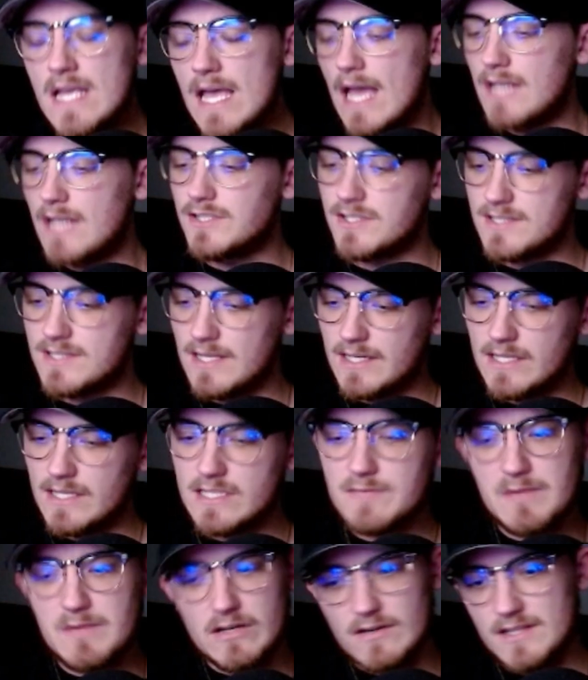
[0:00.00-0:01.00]
just like
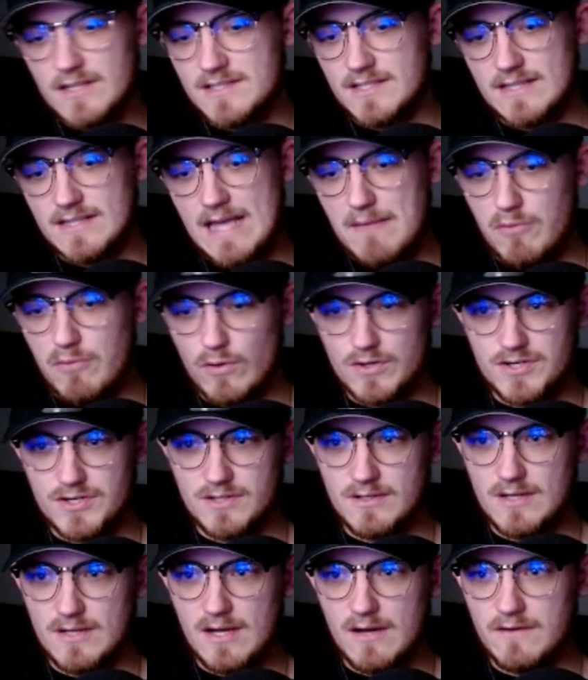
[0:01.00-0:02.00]
experiencing that
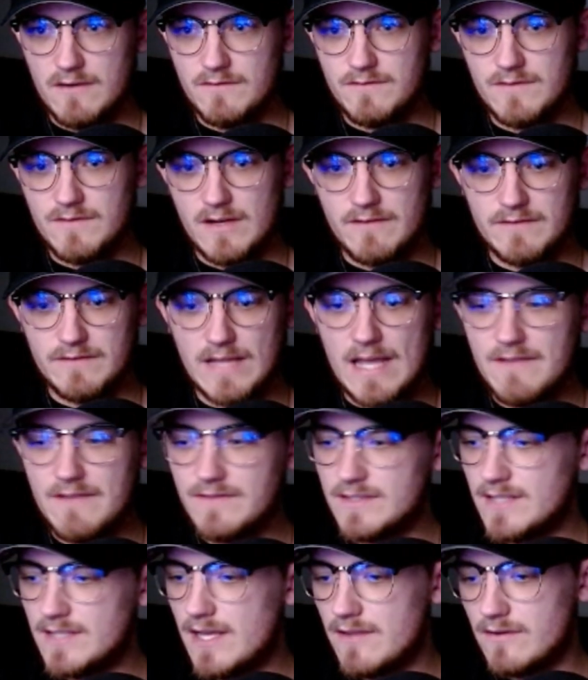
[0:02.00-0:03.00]
portion of life
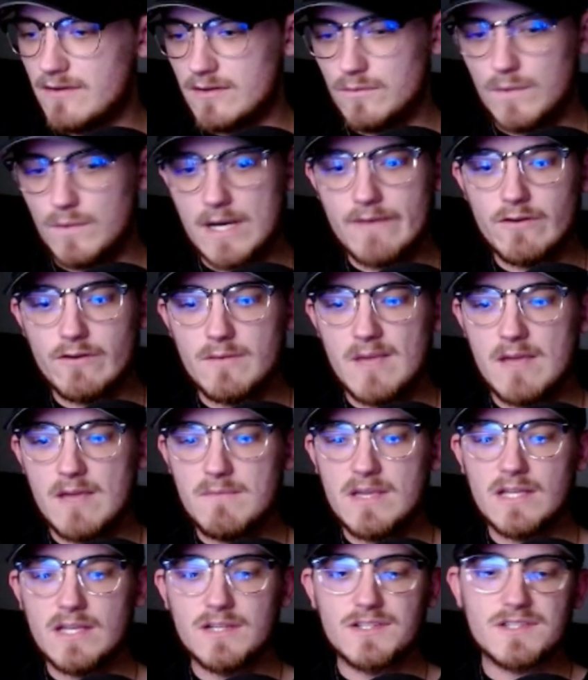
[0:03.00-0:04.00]
together and whatever it may
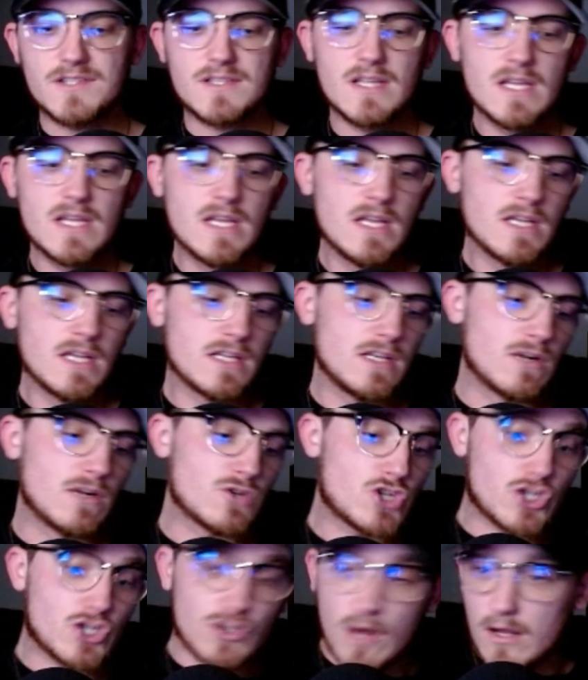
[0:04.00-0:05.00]
be, and just, you know,
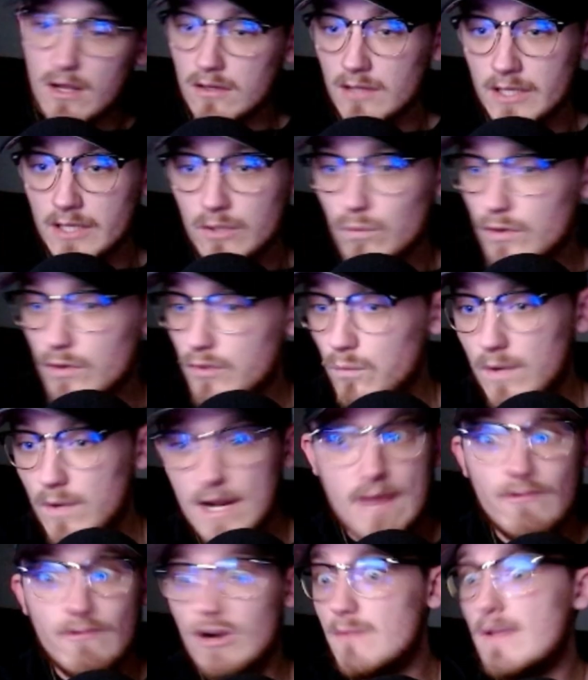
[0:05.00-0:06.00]
struggling with
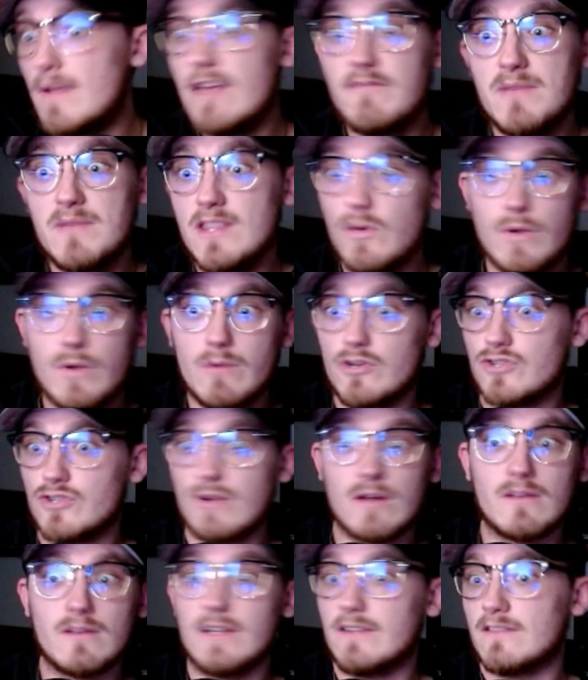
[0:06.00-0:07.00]
whatever it may have been that we were
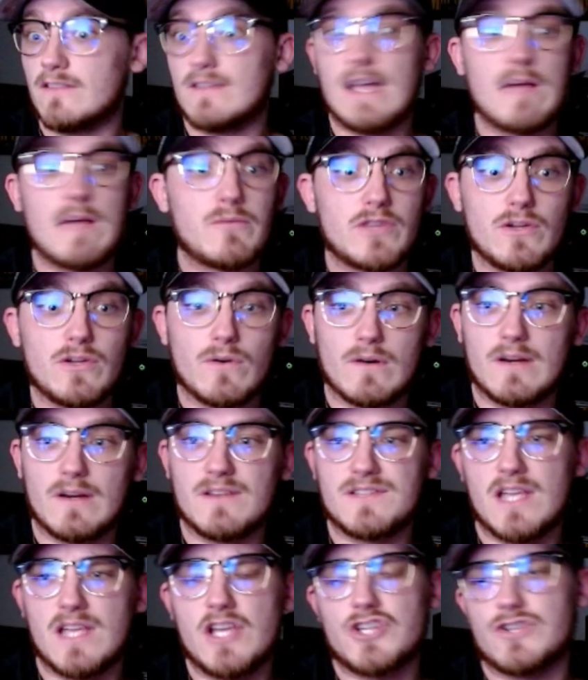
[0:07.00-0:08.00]
struggling at the time with the
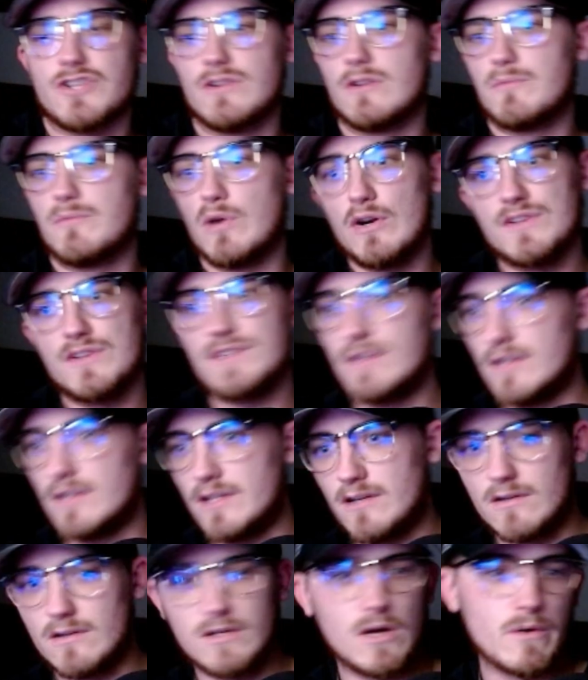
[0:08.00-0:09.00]
organization or
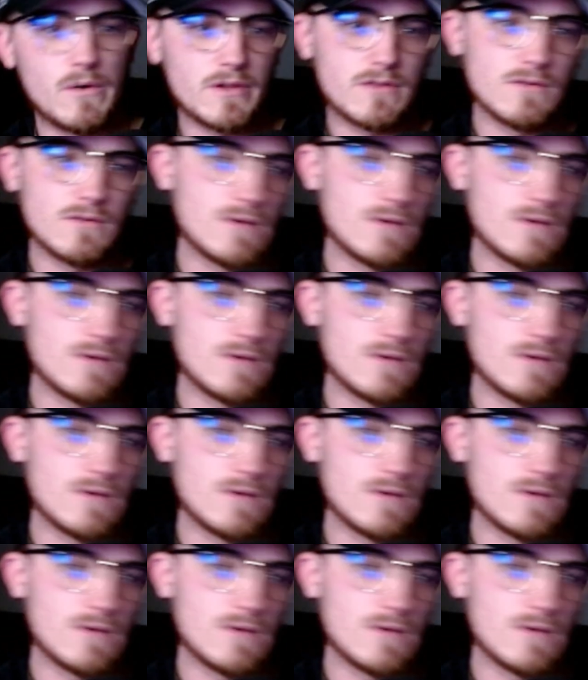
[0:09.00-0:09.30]
personally, or going through